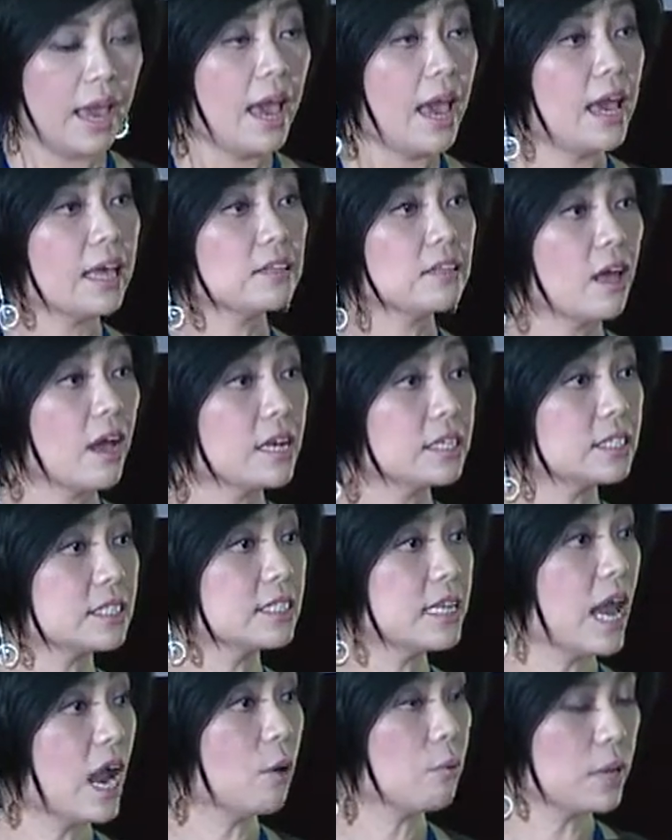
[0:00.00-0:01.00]
Headlines
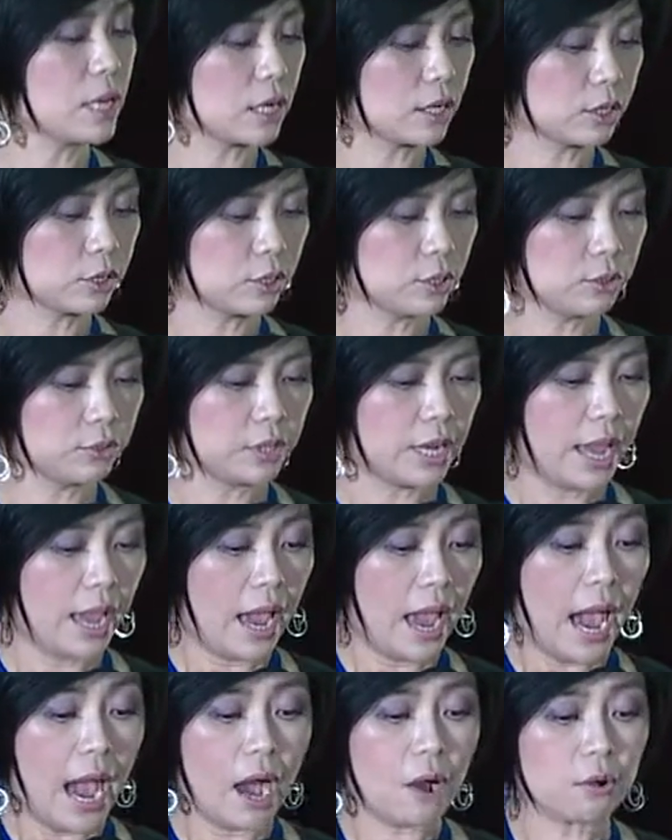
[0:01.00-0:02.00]
now include
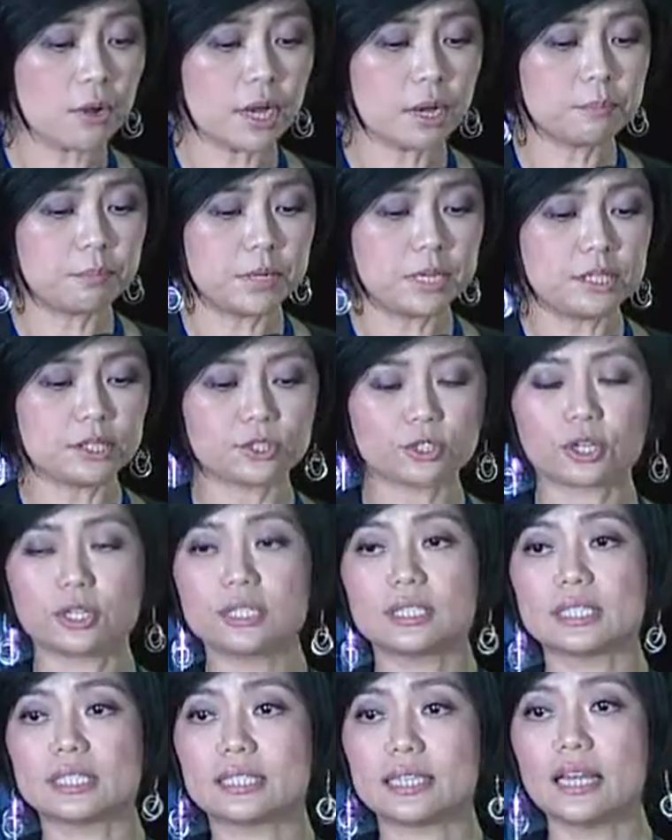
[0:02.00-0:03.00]
how companies turn
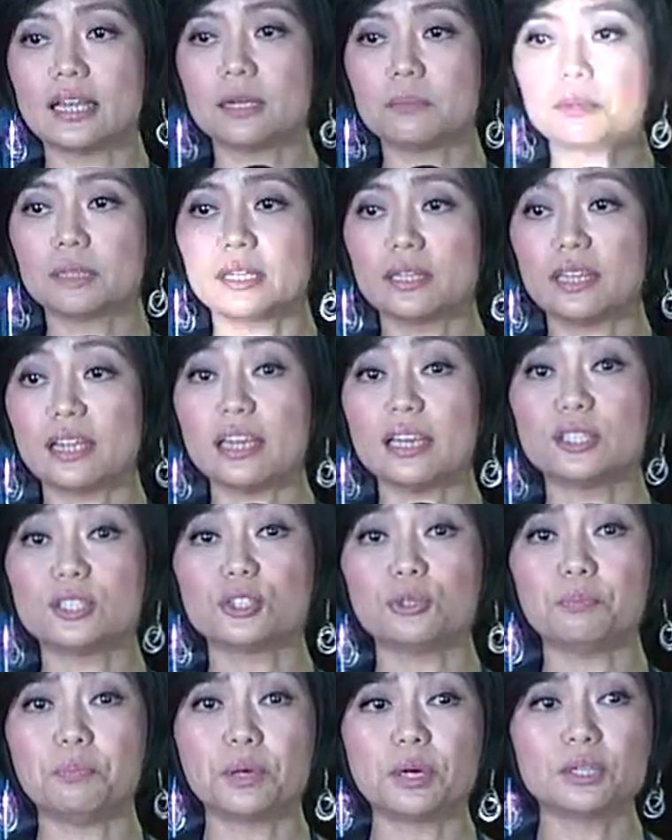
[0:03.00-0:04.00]
sustainability
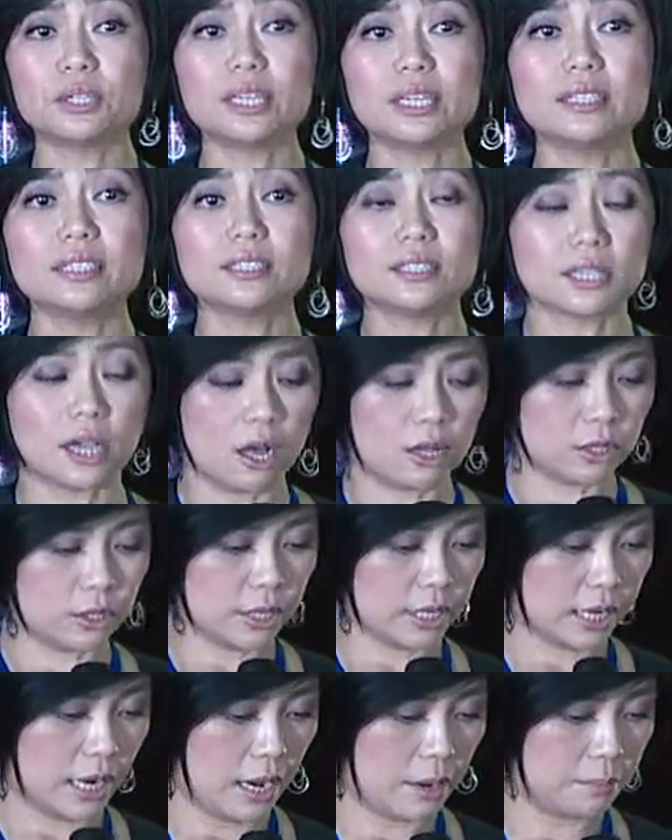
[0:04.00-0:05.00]
into
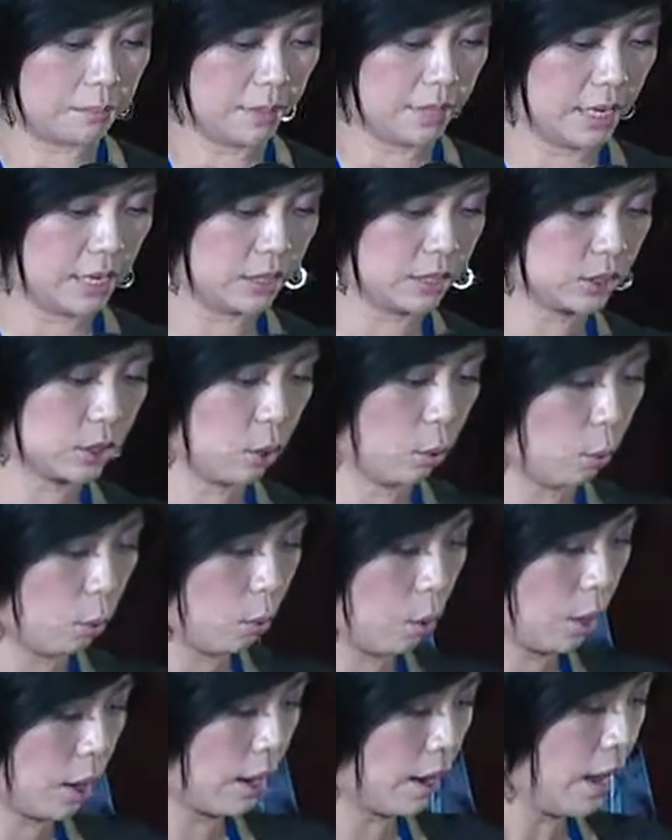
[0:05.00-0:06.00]
billion-dollar companies,
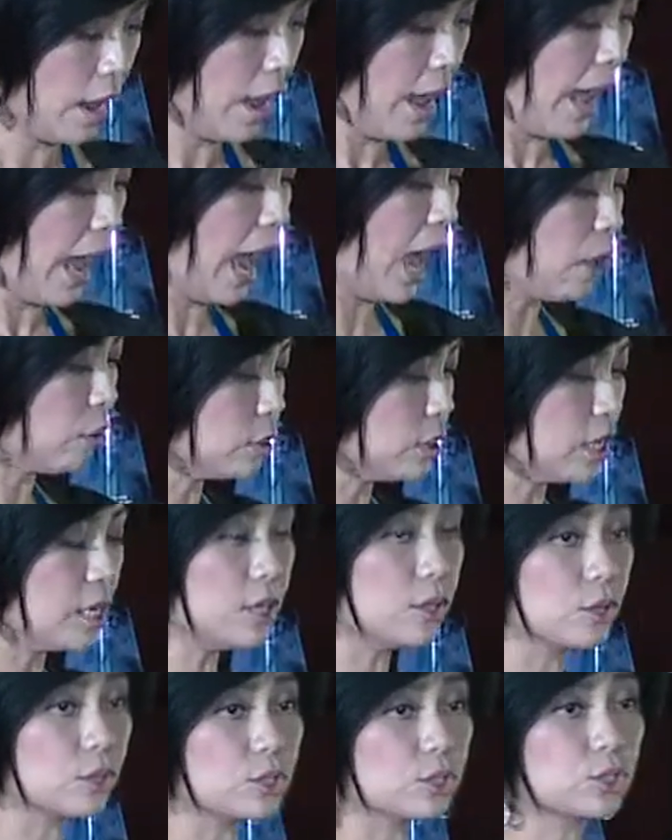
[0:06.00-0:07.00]
or how
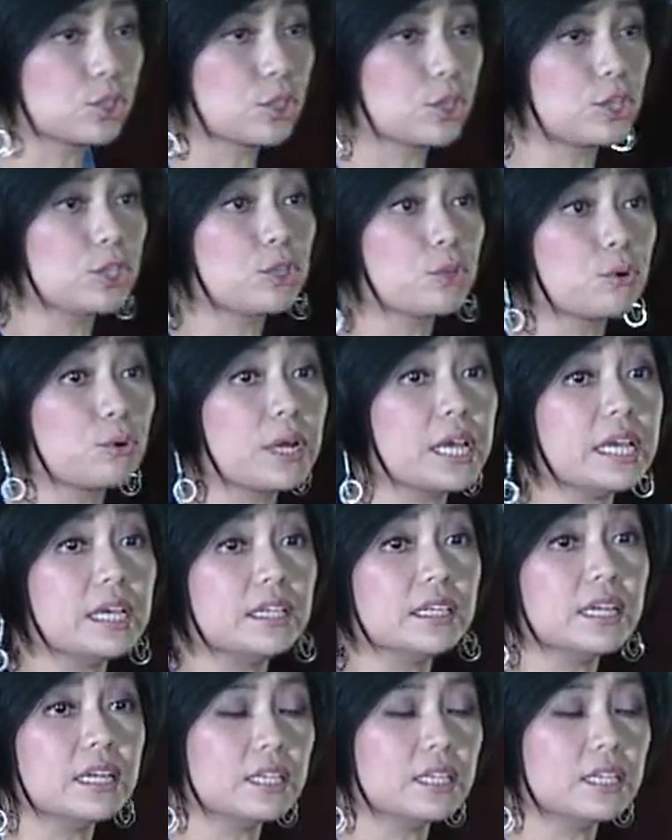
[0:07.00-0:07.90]
leaders turn green